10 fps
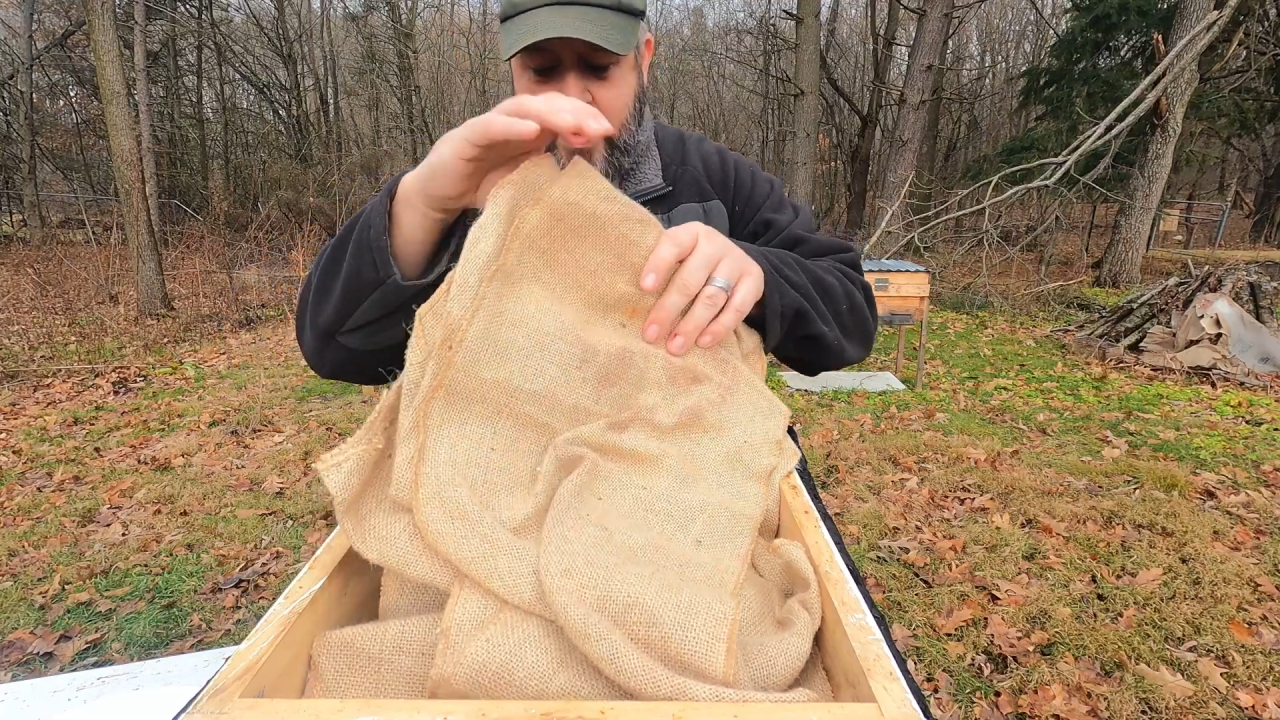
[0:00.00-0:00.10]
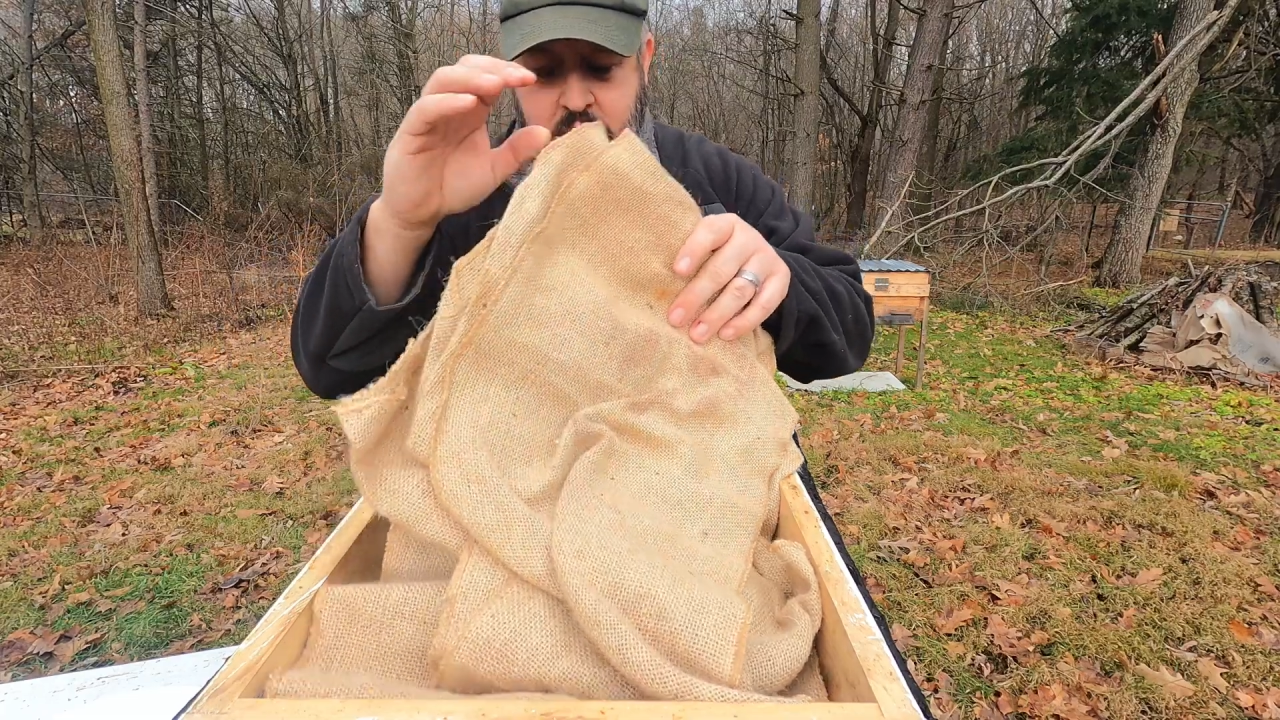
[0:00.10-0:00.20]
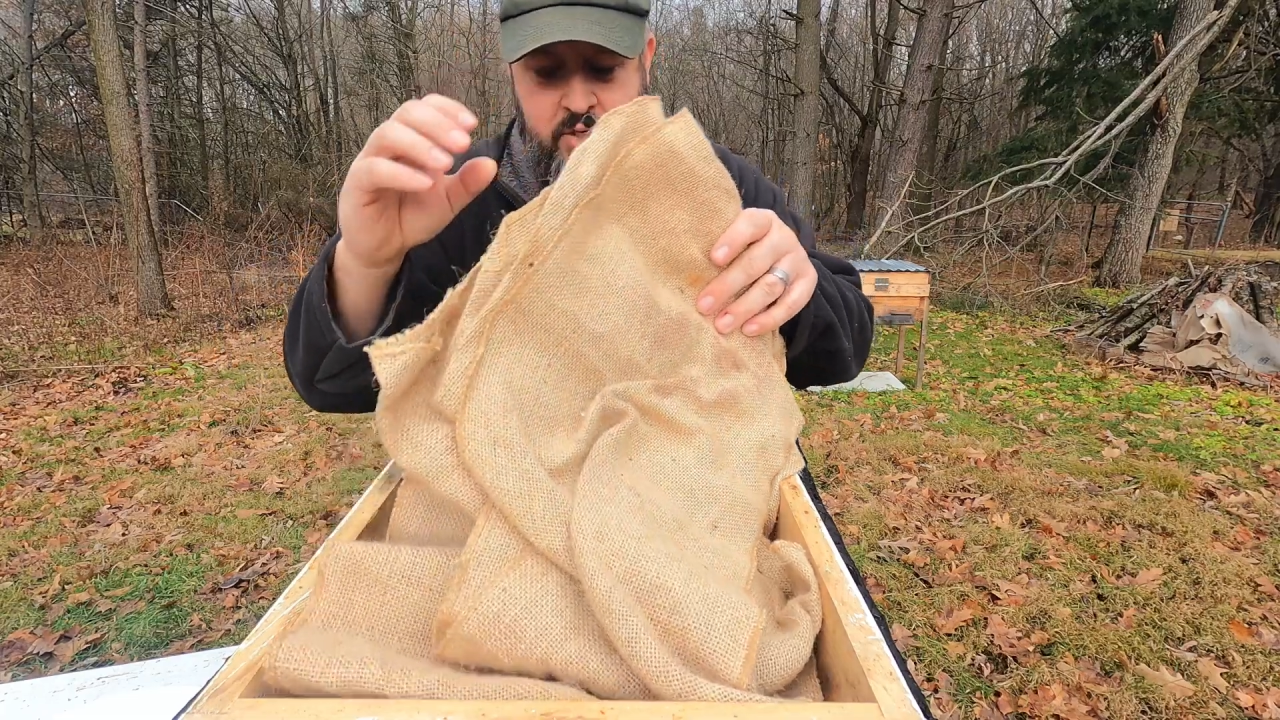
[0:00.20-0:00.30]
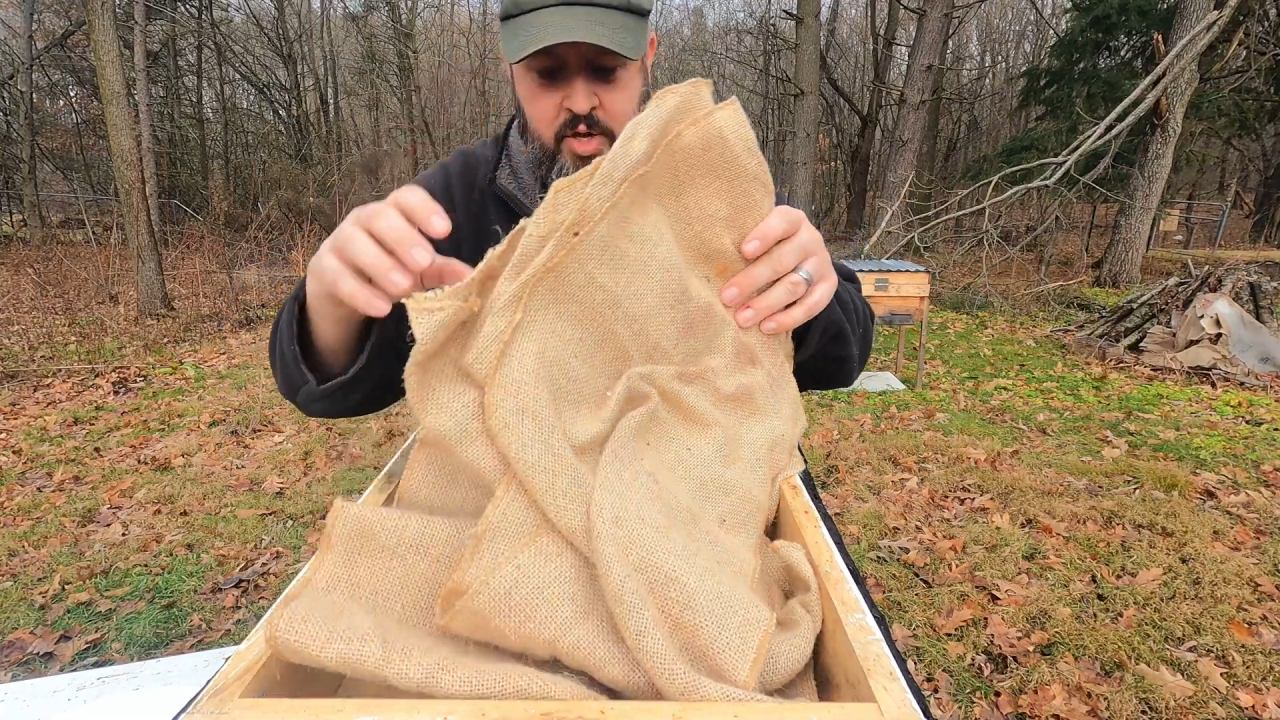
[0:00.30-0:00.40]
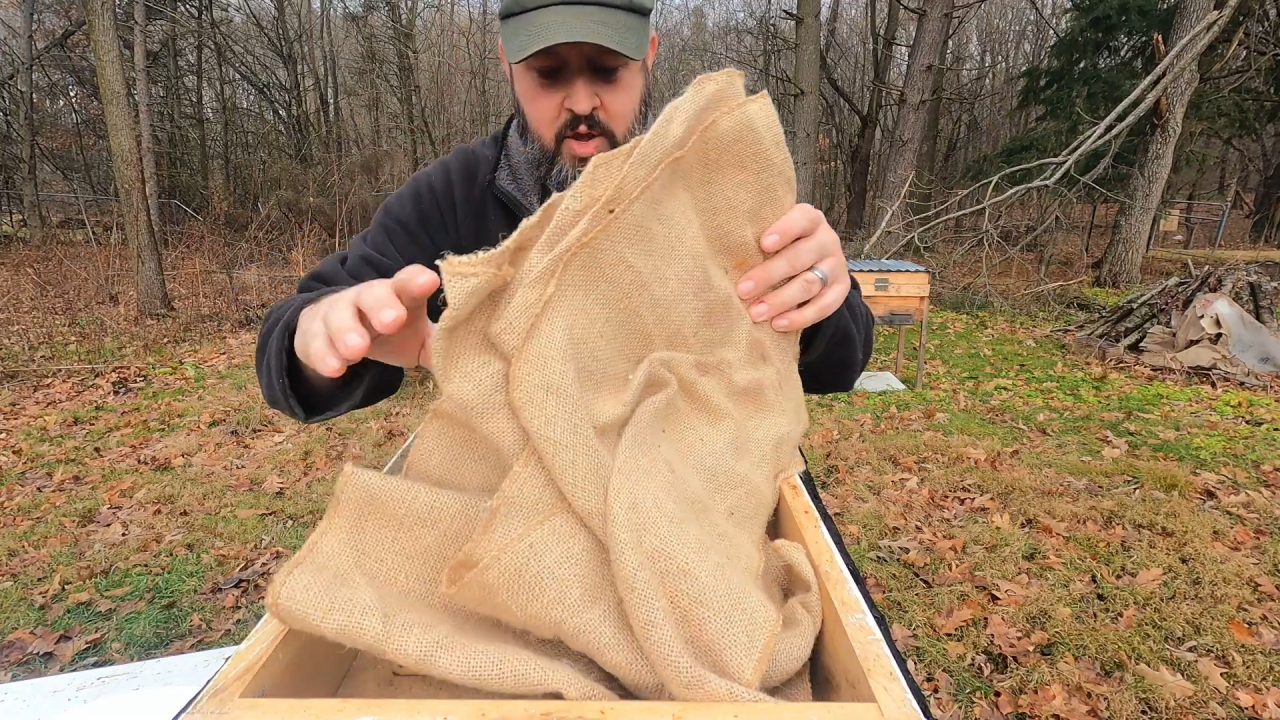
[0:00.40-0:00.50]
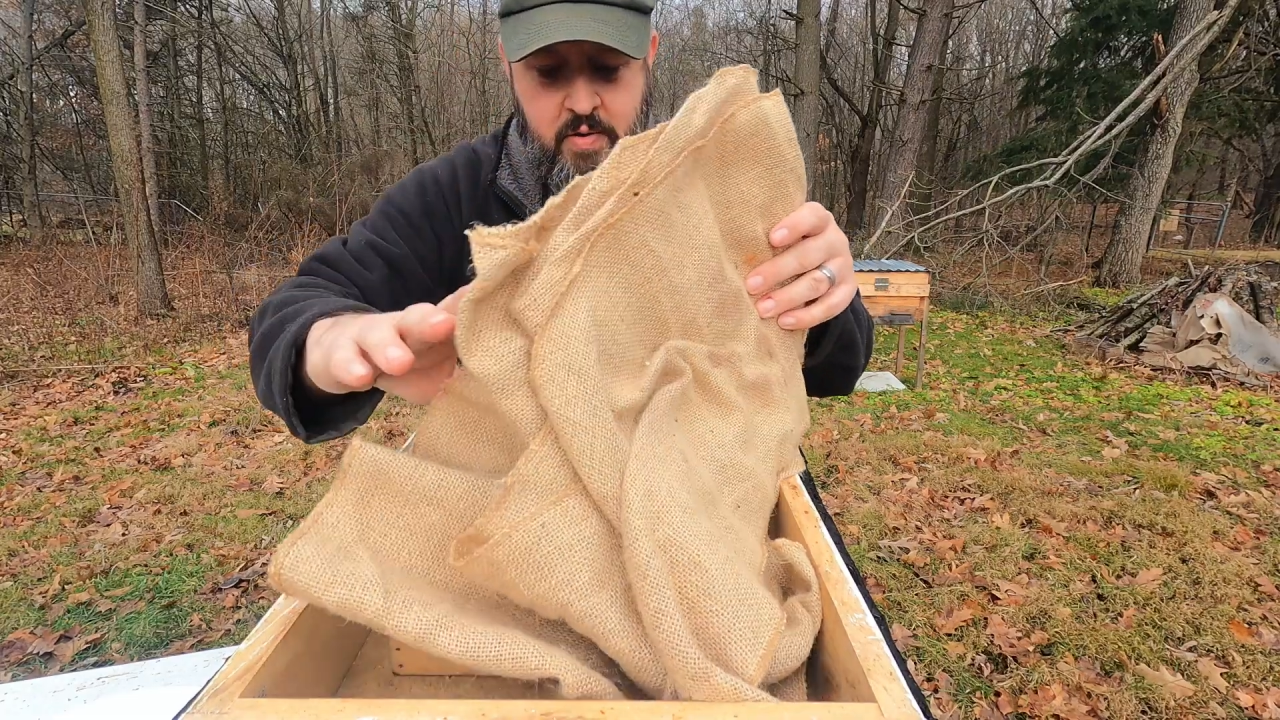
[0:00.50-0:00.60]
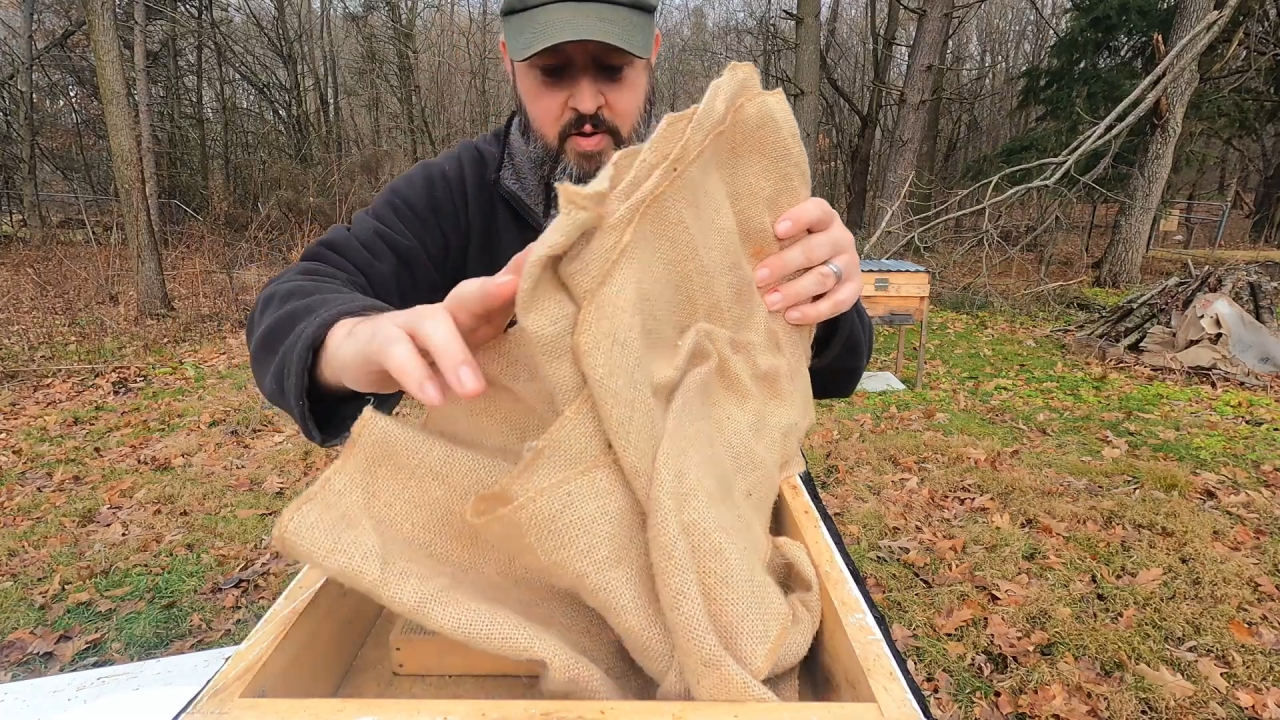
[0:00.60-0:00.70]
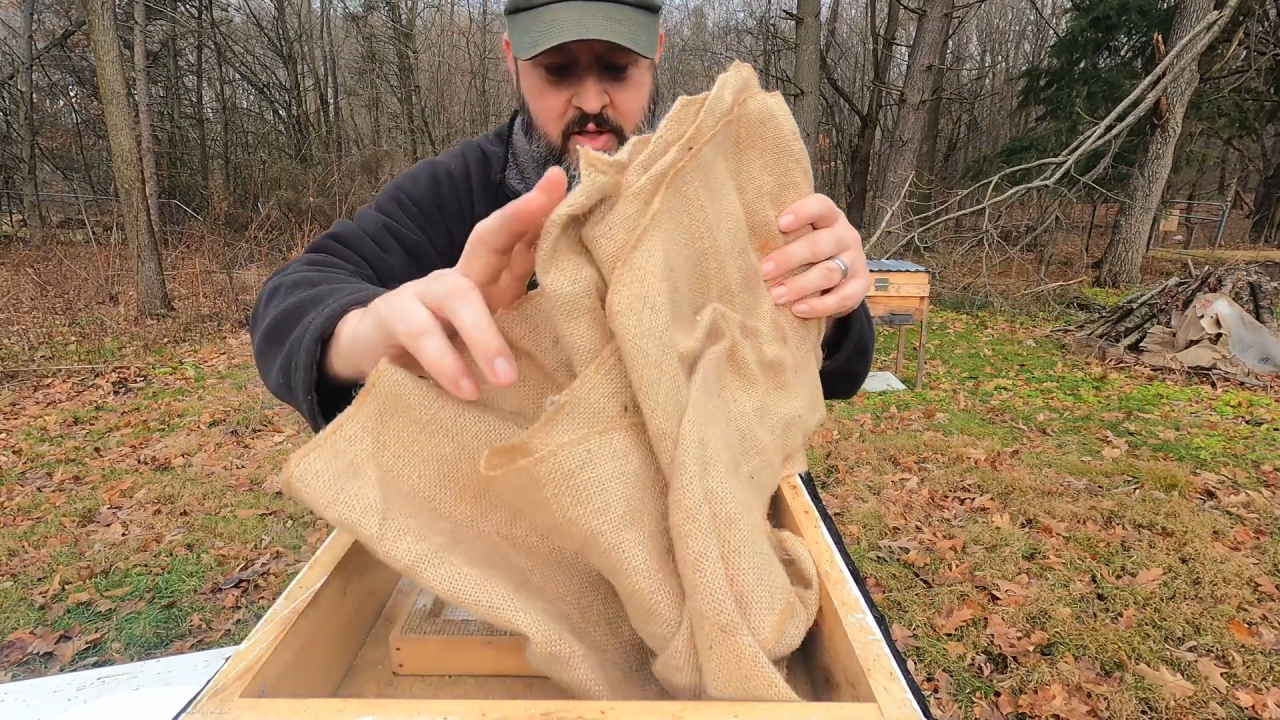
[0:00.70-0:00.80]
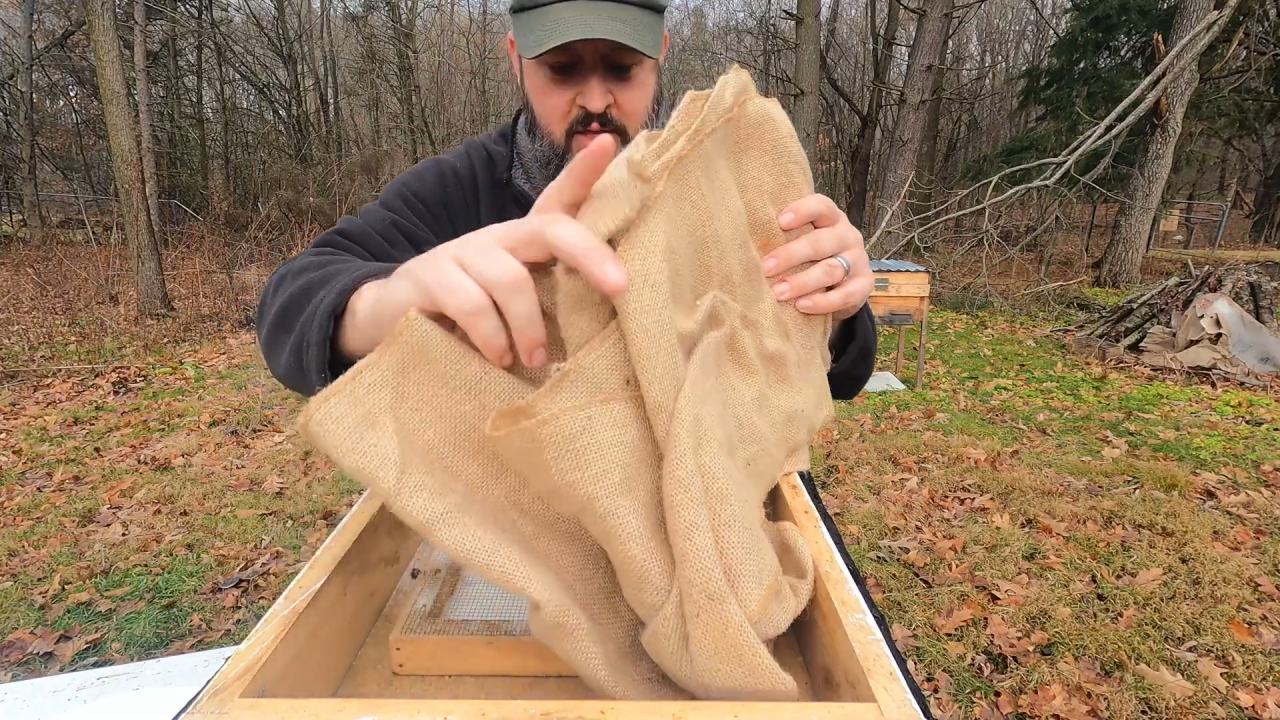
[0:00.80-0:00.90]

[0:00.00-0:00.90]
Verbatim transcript: years ago.